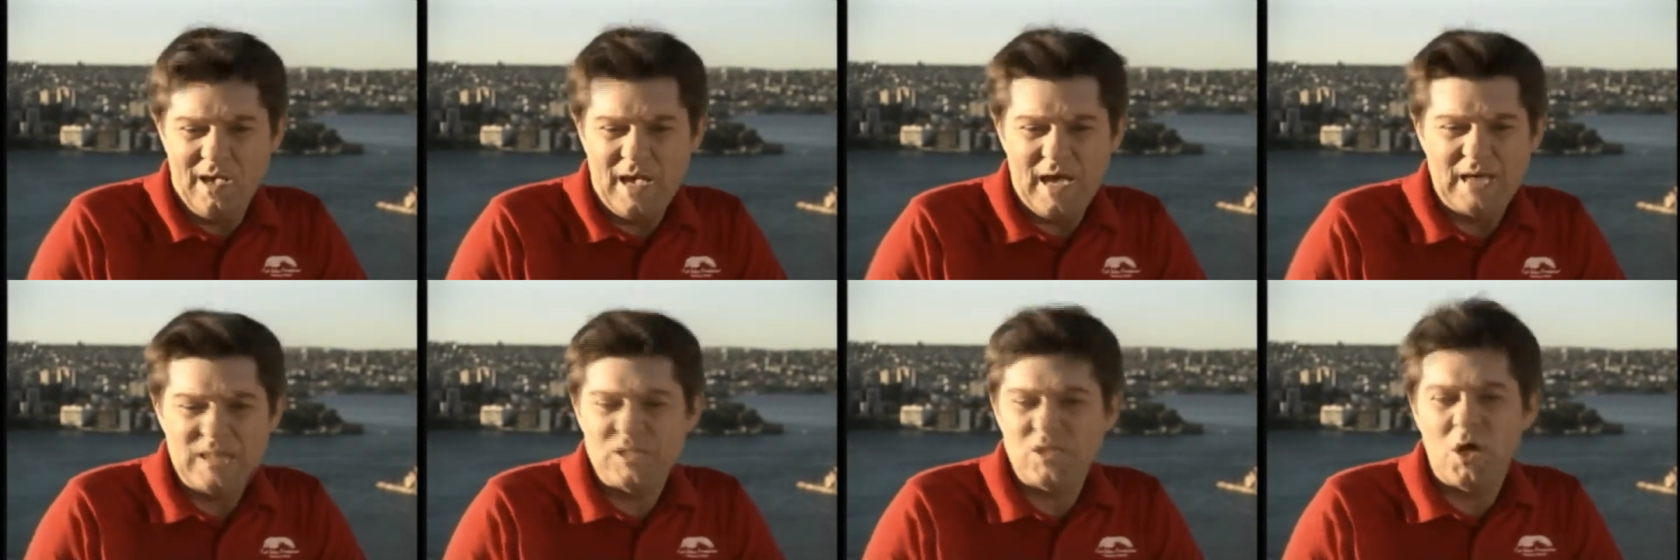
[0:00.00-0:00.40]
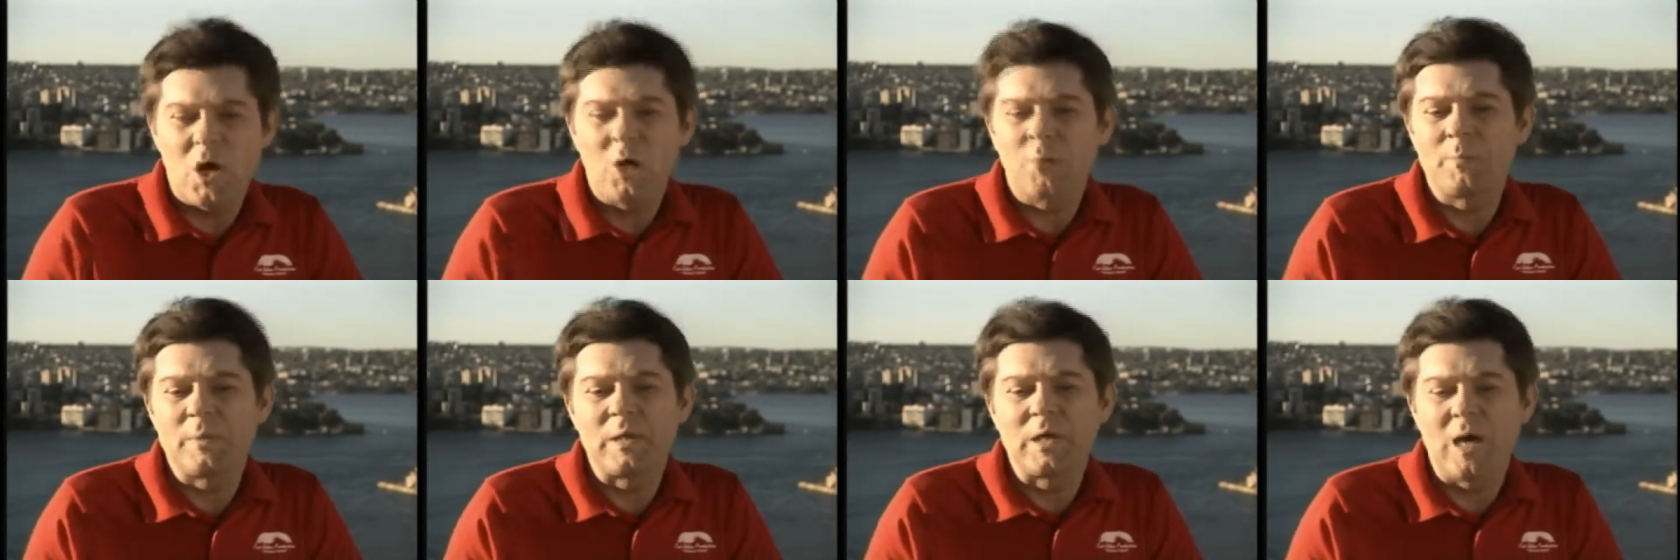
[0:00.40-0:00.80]
has
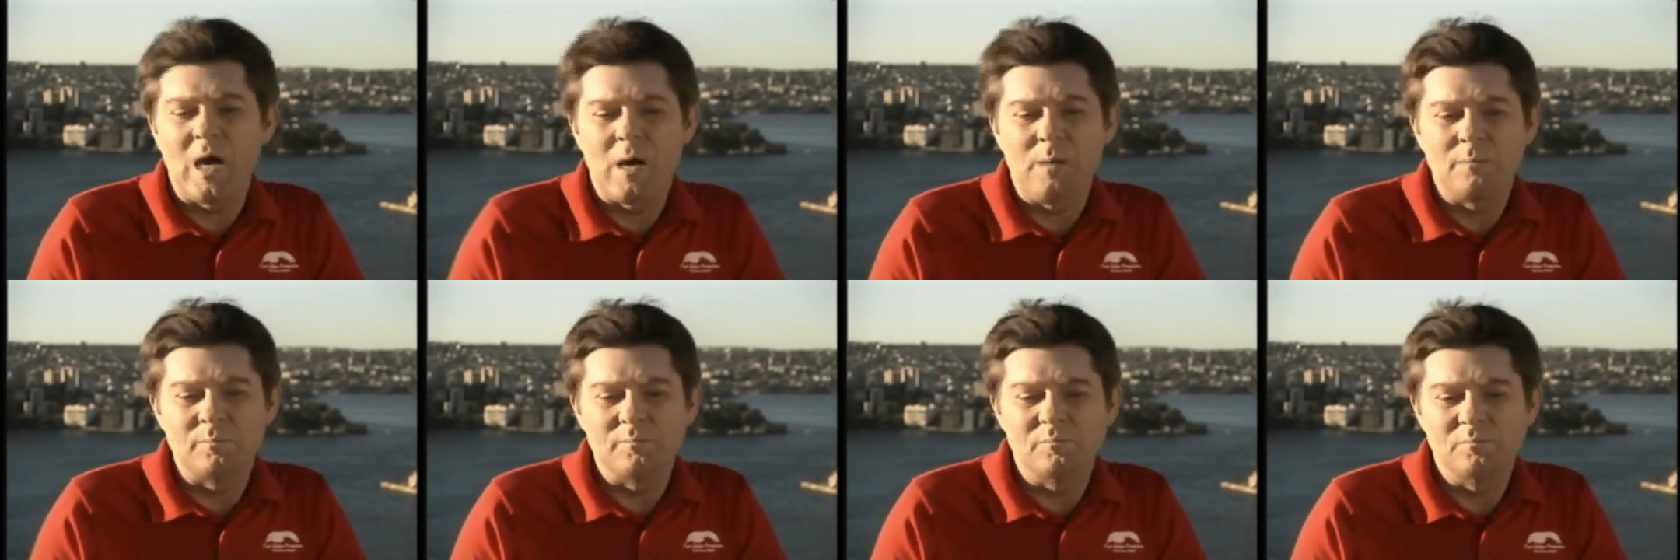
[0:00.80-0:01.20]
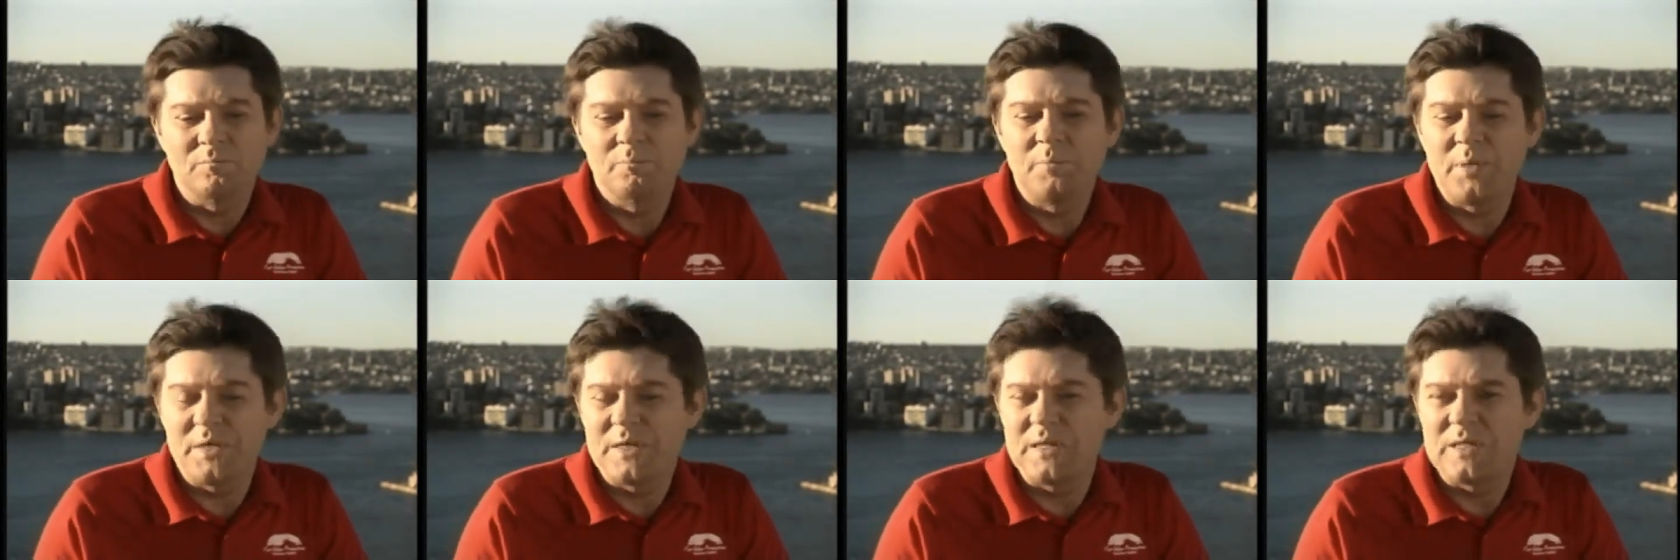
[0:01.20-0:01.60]
long become
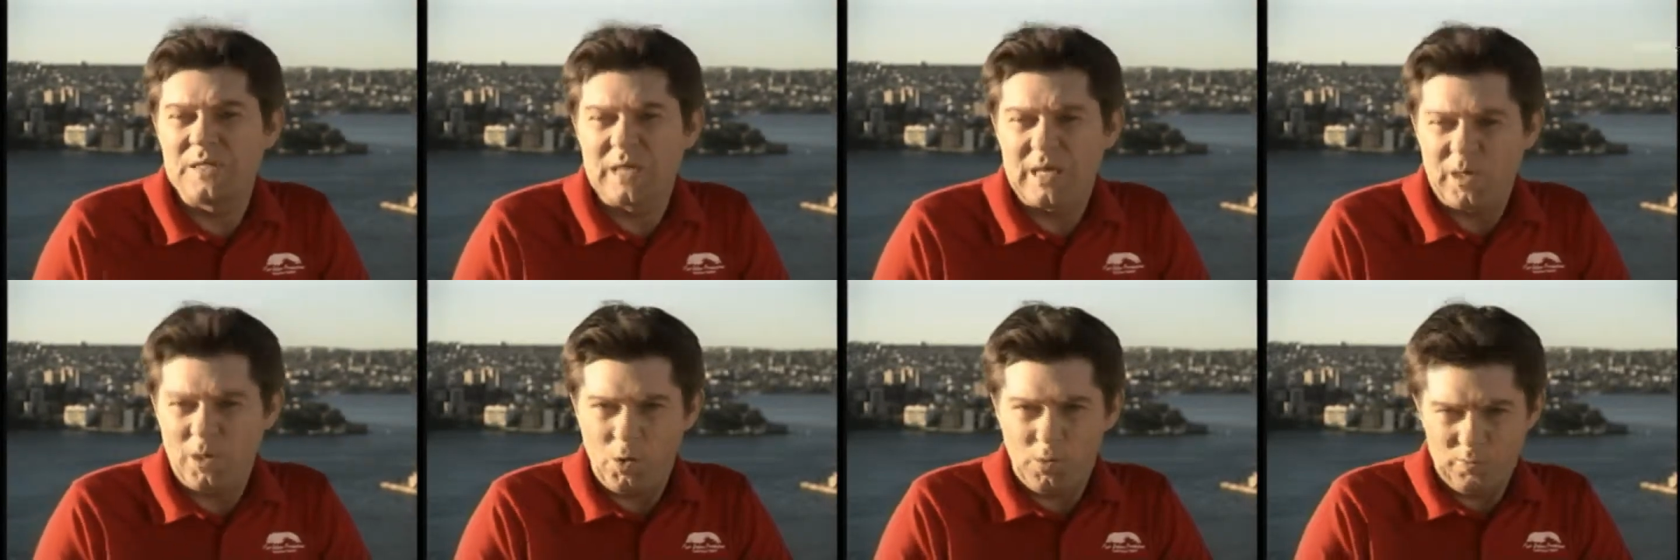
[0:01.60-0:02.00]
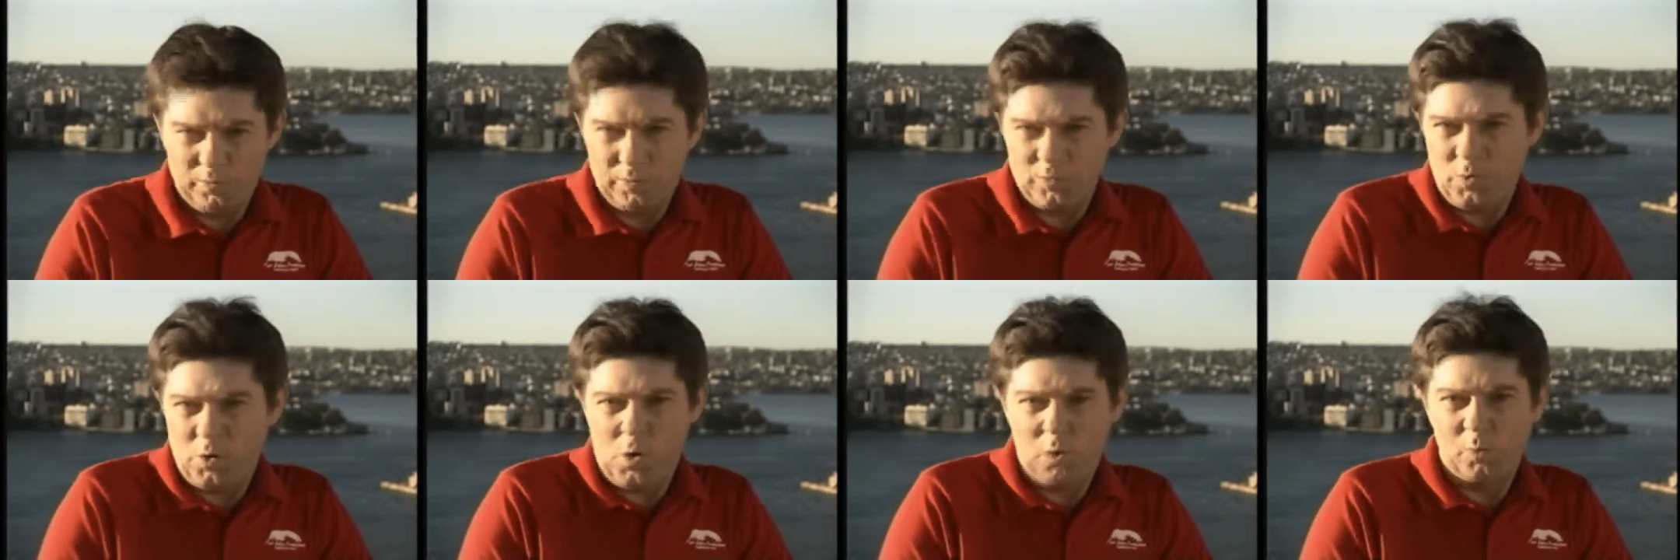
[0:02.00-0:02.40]
pitted and
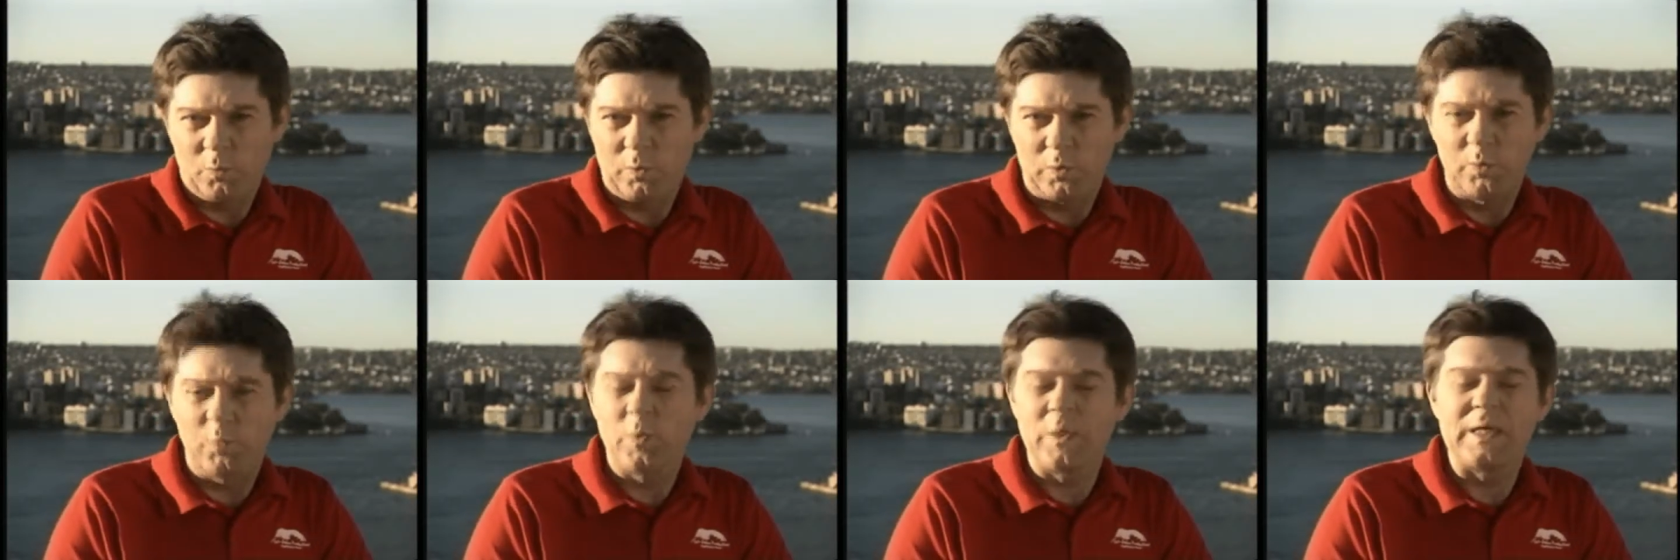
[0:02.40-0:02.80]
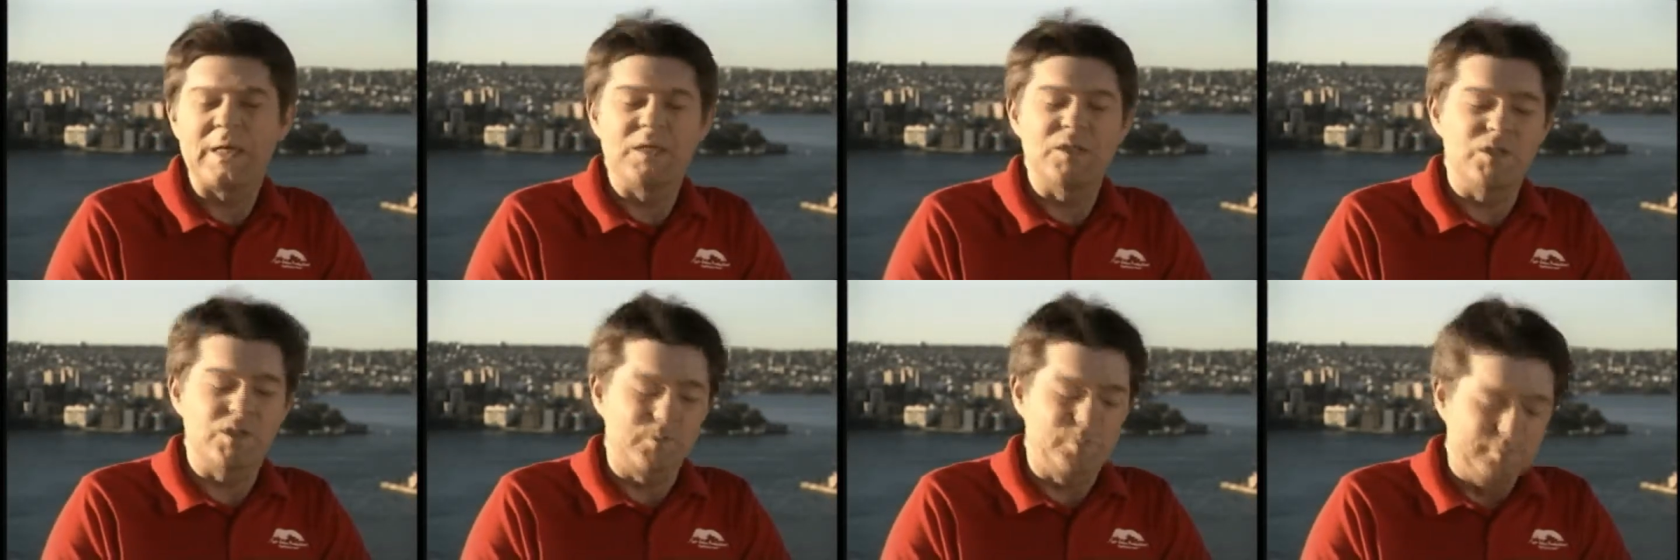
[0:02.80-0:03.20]
overgrown with
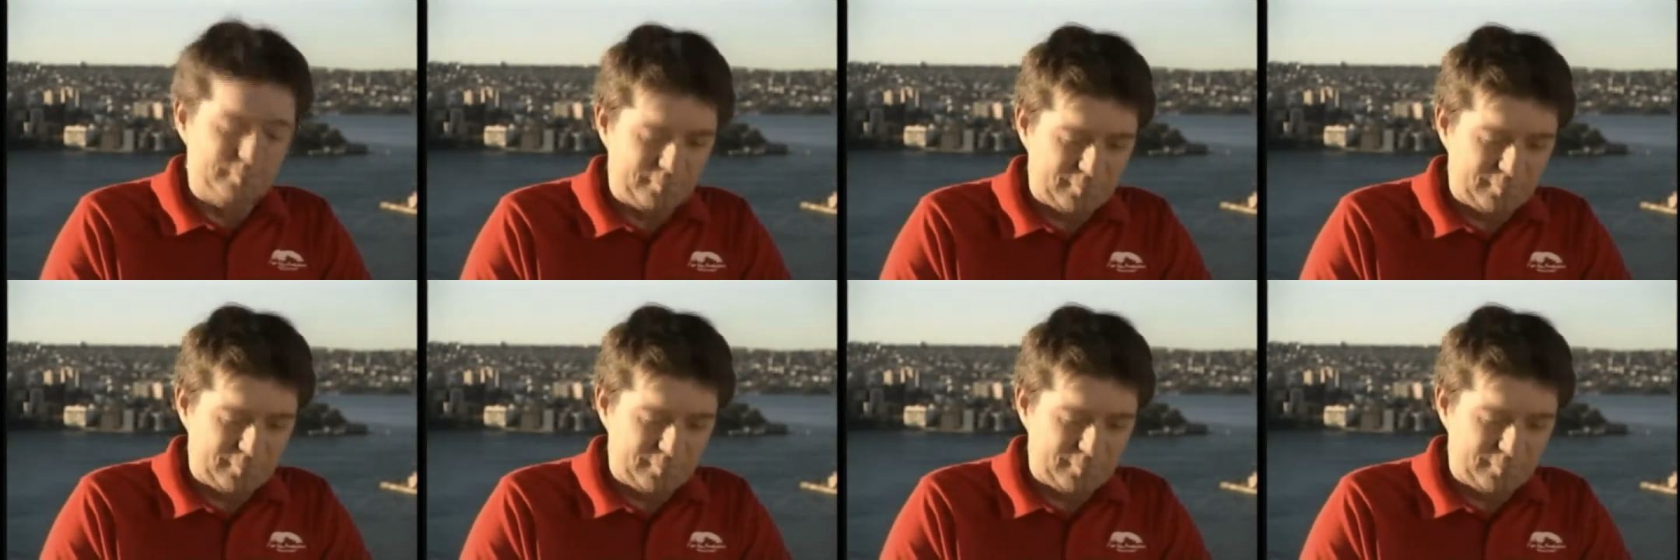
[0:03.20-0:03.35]
weeds.